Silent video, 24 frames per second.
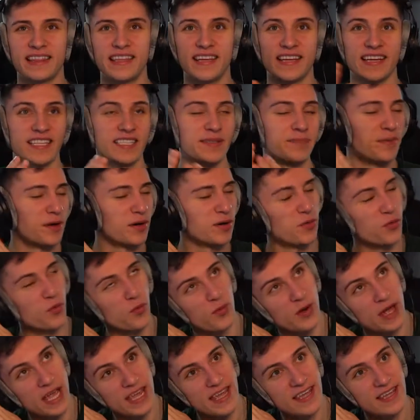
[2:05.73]
this, but
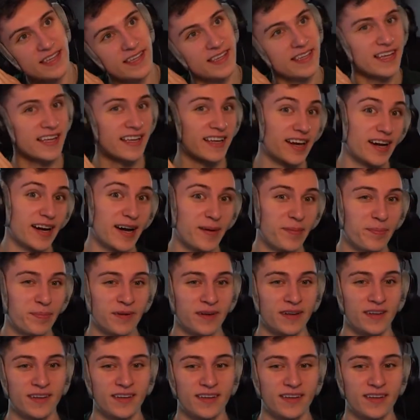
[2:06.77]
waking up